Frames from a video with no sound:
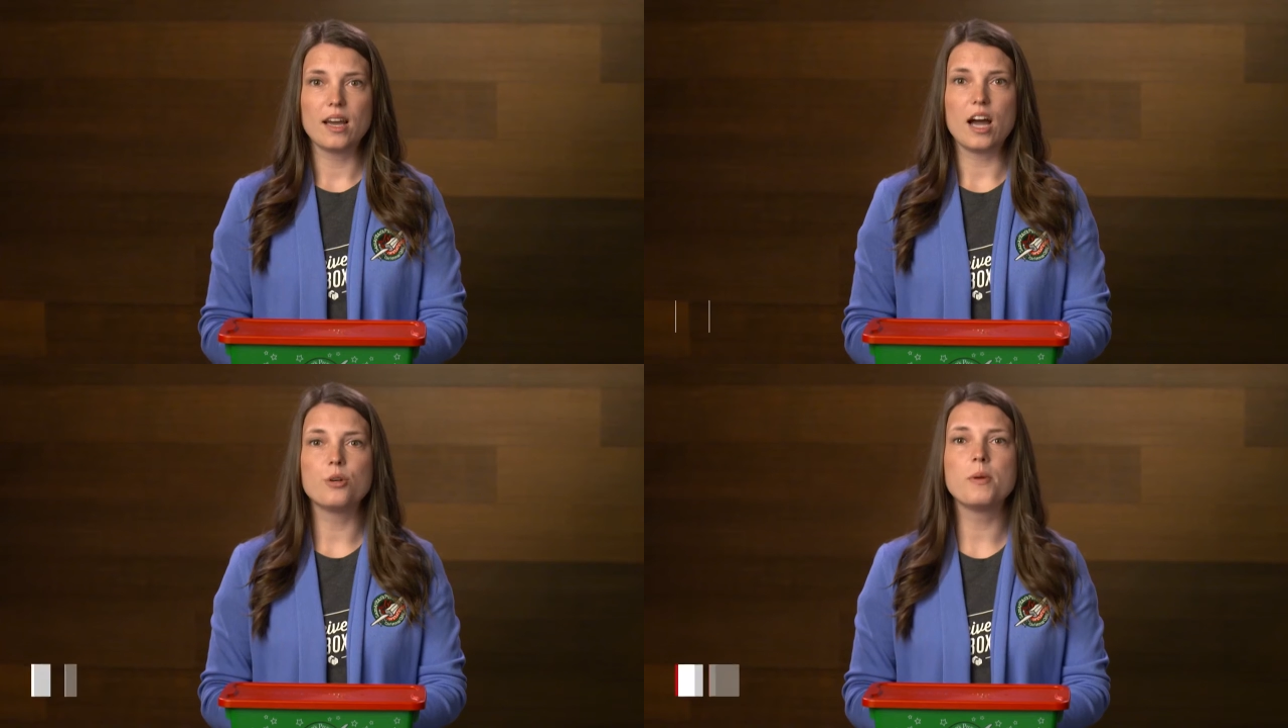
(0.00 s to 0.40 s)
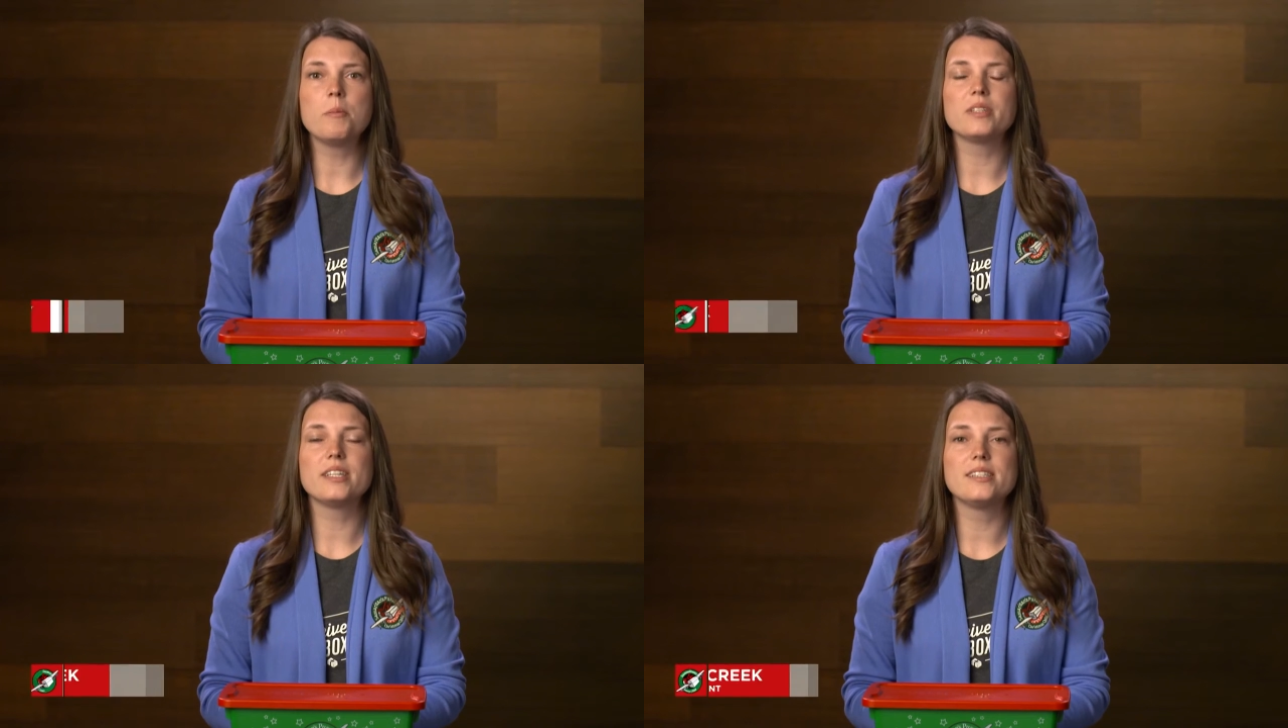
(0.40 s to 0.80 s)
I
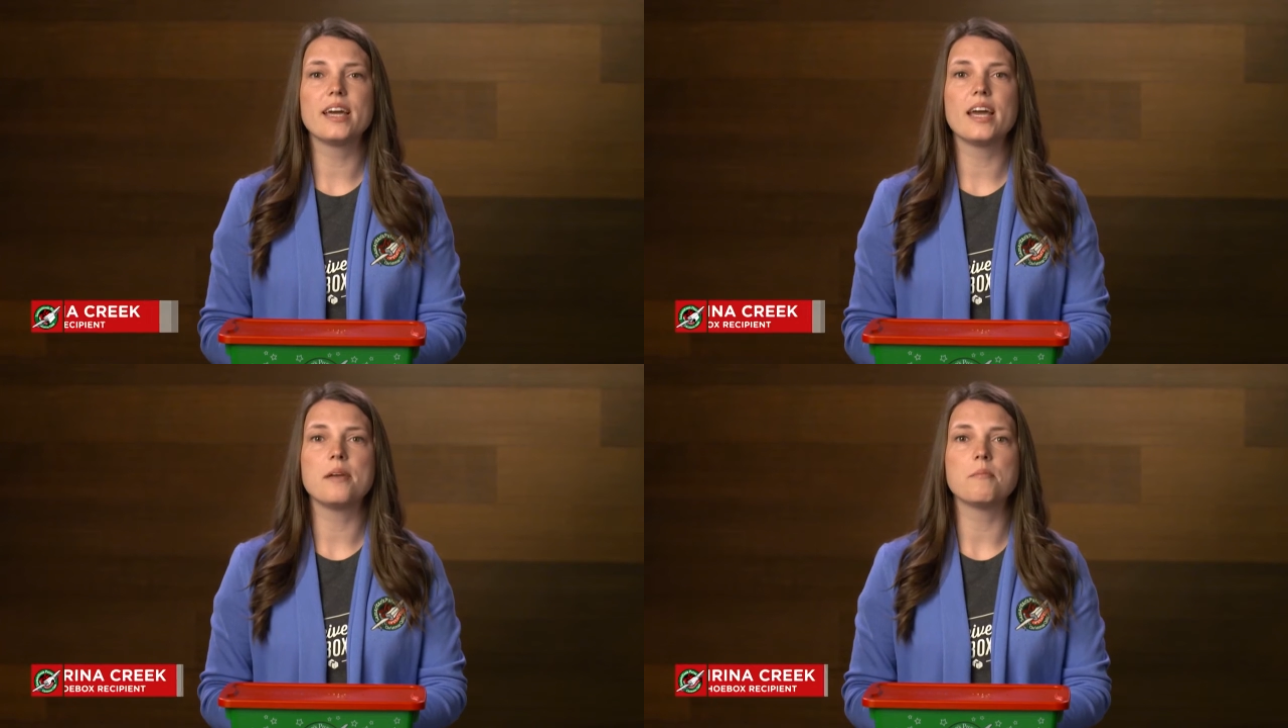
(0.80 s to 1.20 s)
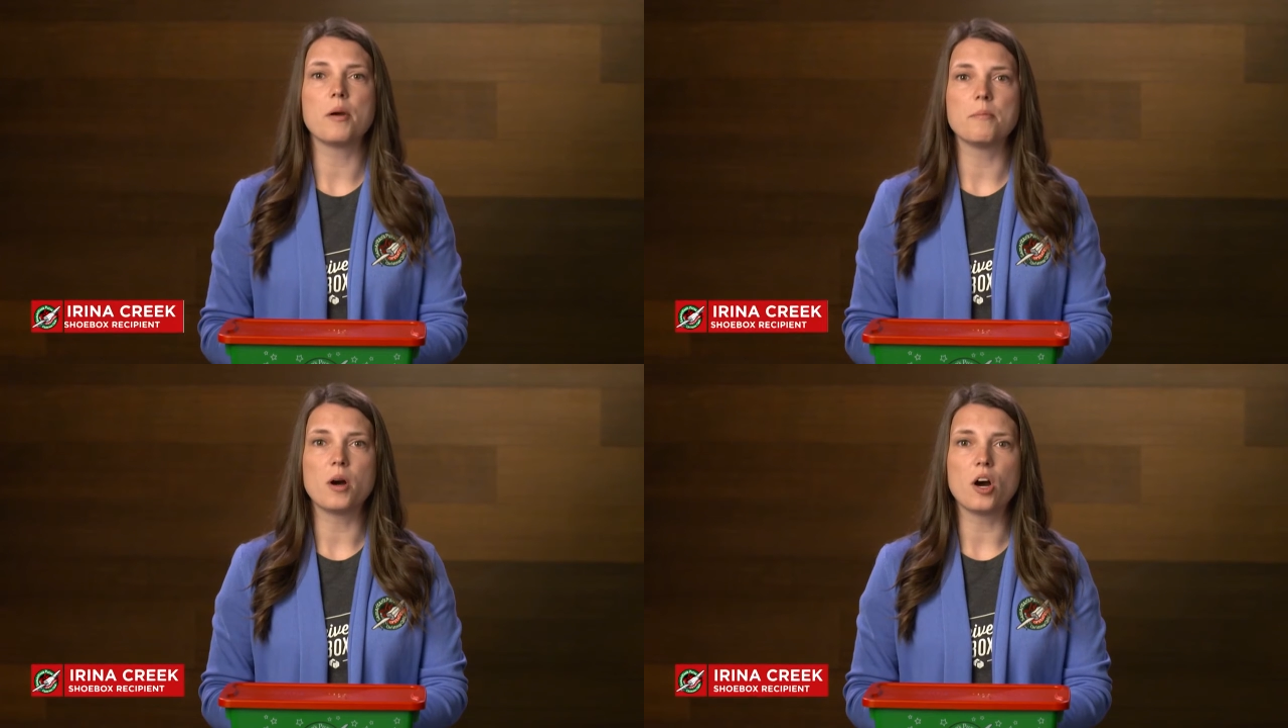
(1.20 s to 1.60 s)
remember the day
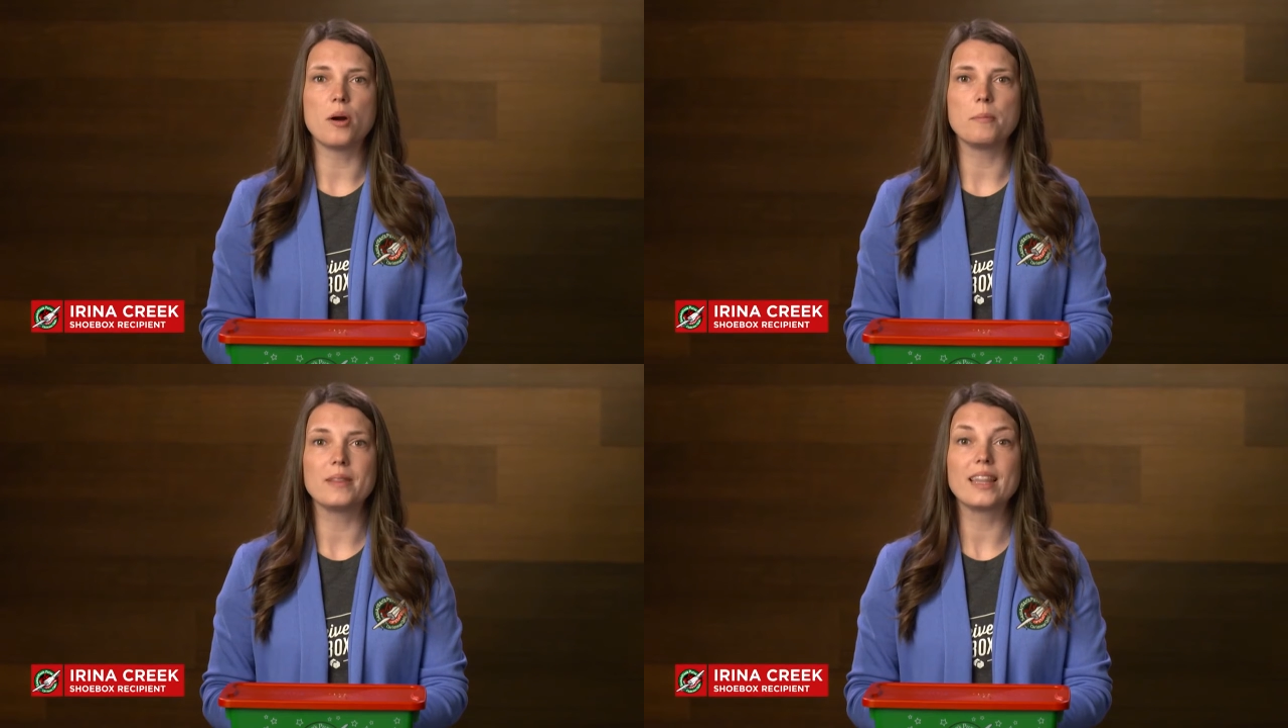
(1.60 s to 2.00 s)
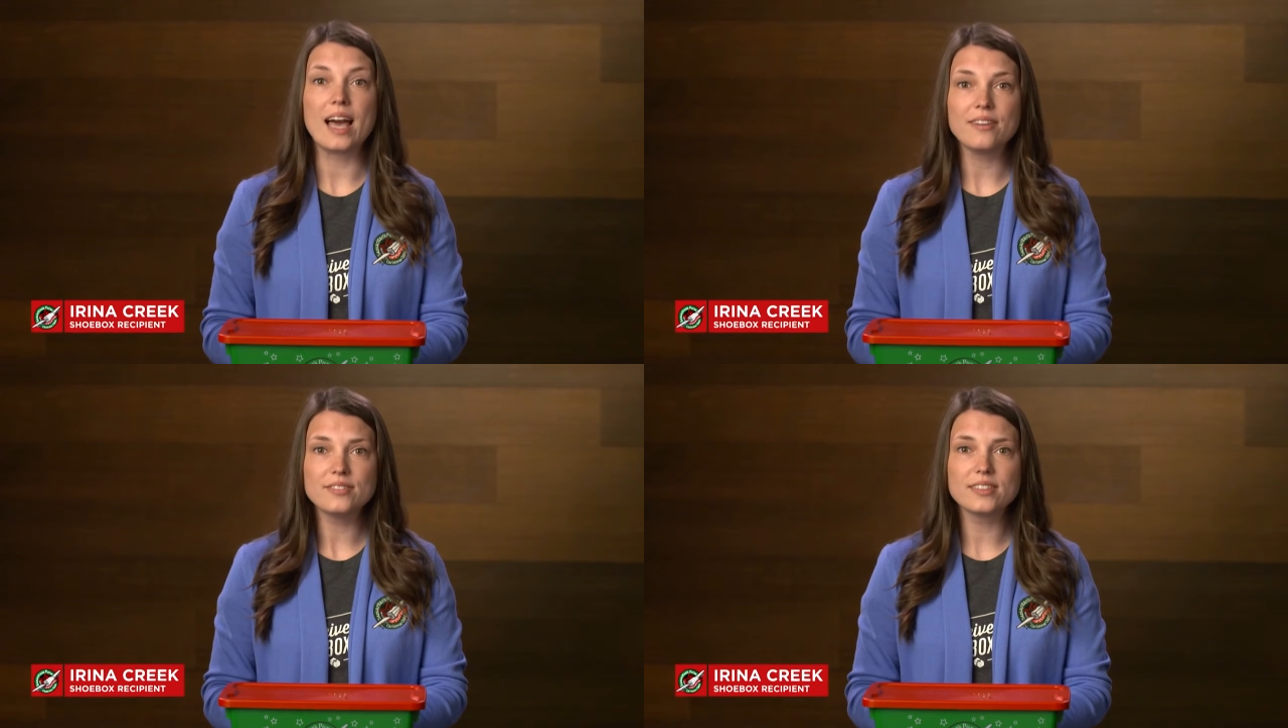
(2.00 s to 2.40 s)
my mom
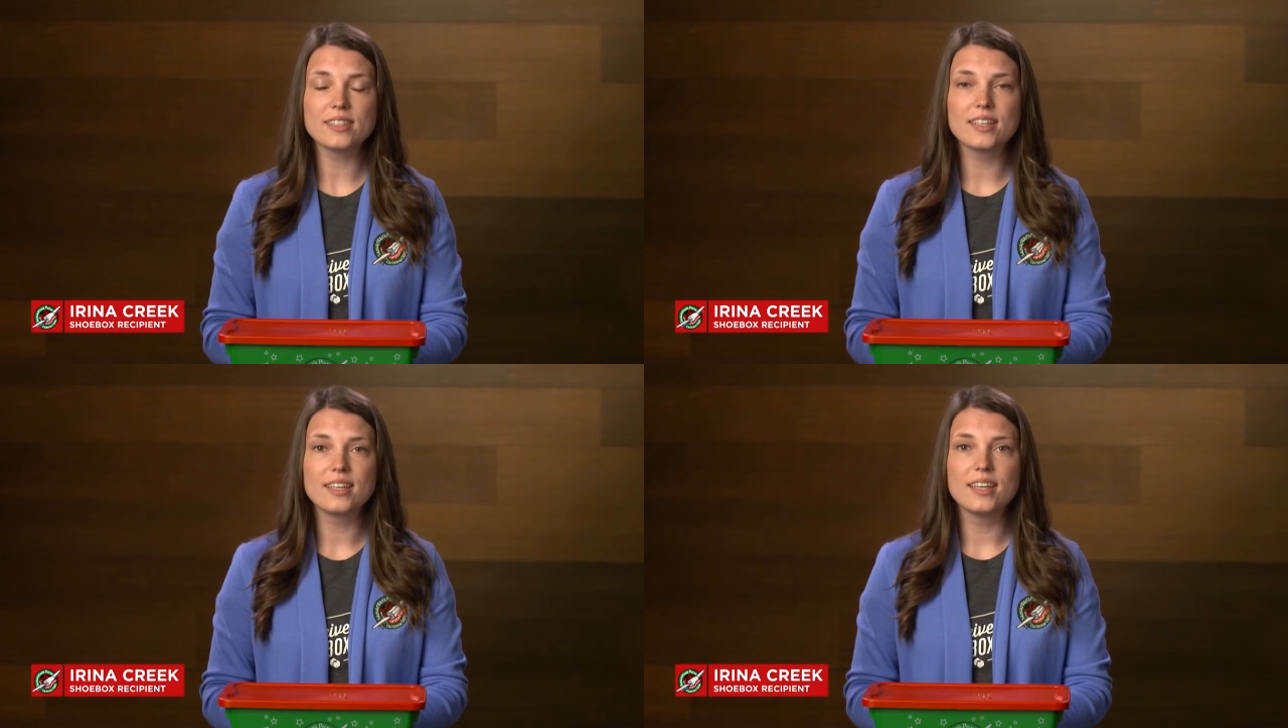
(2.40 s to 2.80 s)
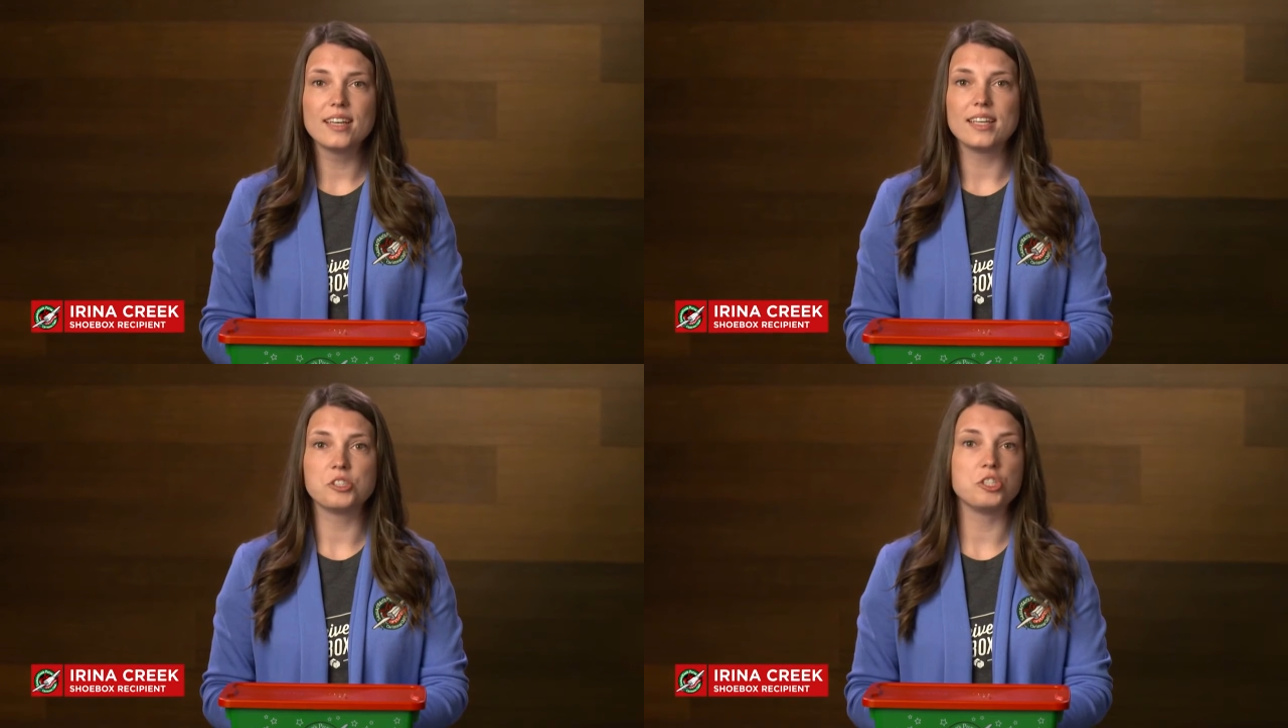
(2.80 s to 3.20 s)
left
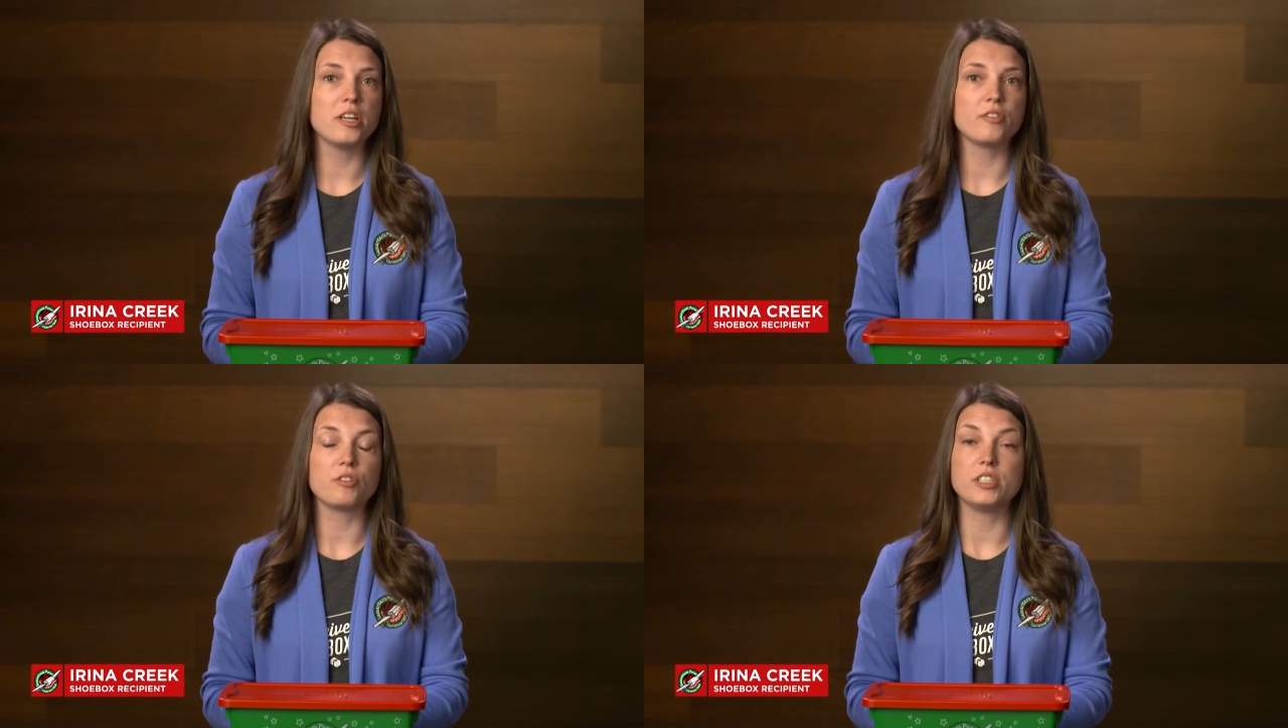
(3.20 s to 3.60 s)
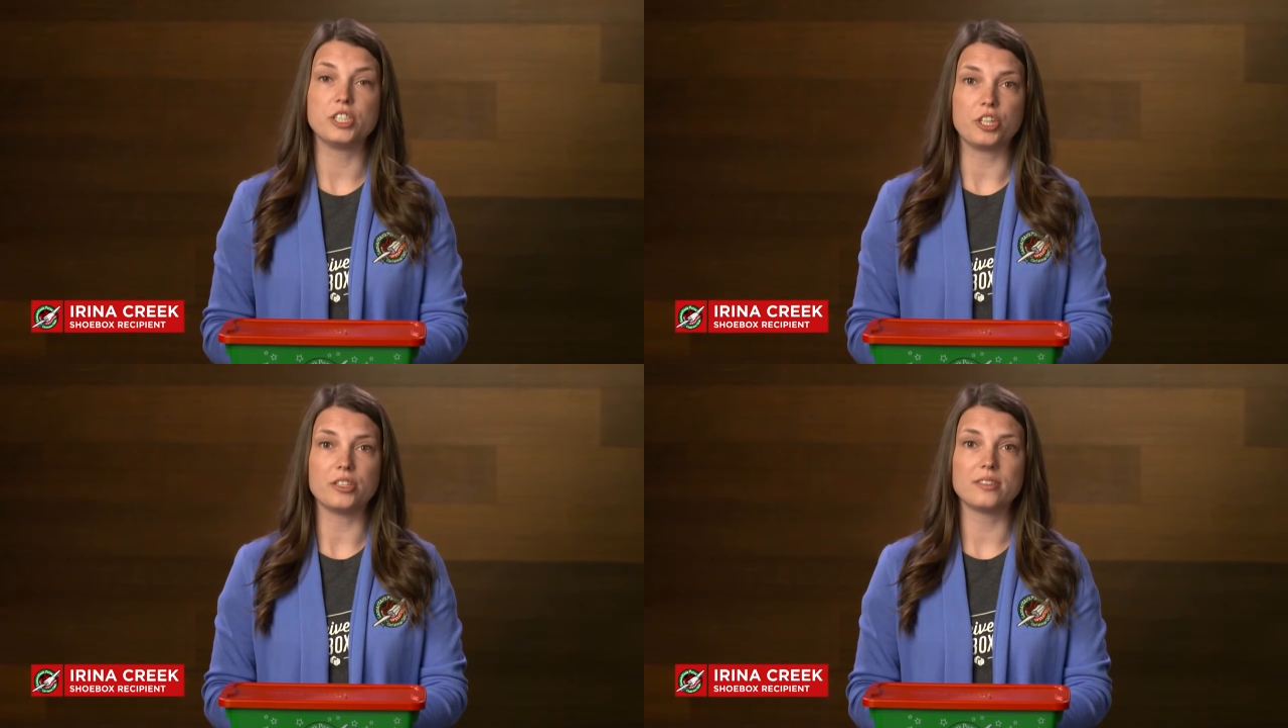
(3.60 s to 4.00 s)
and she never
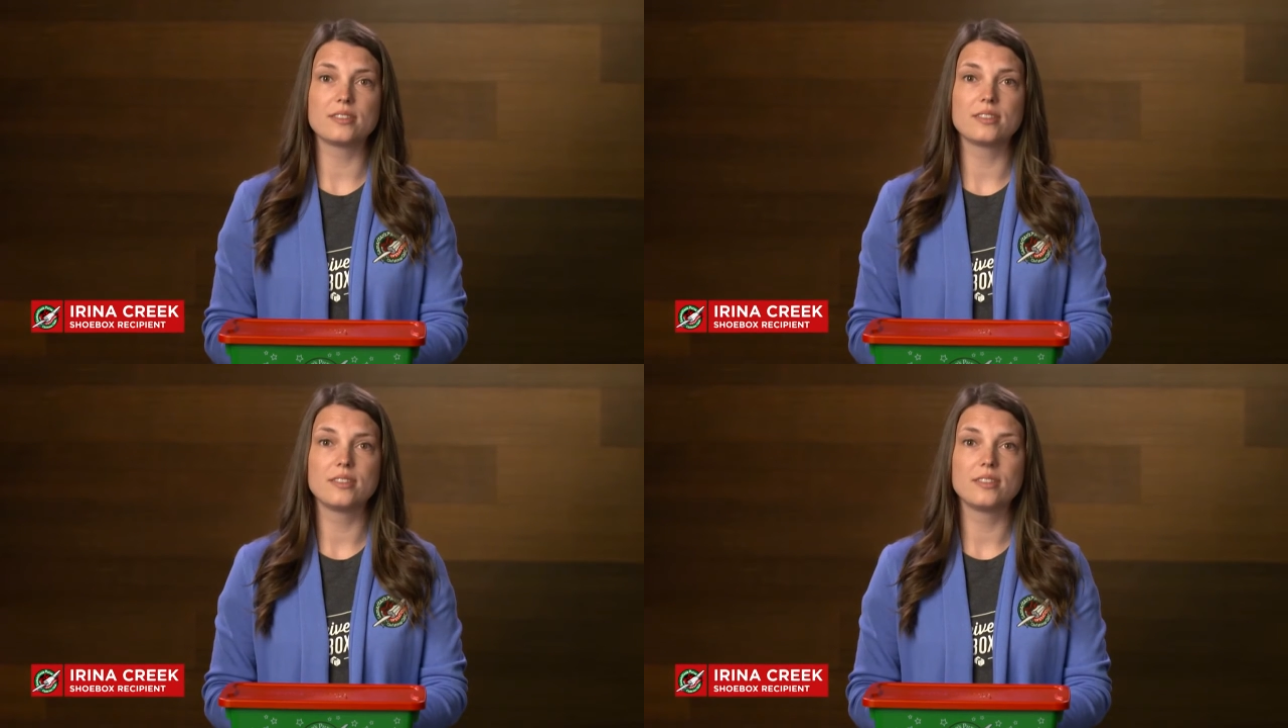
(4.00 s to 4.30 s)
returned.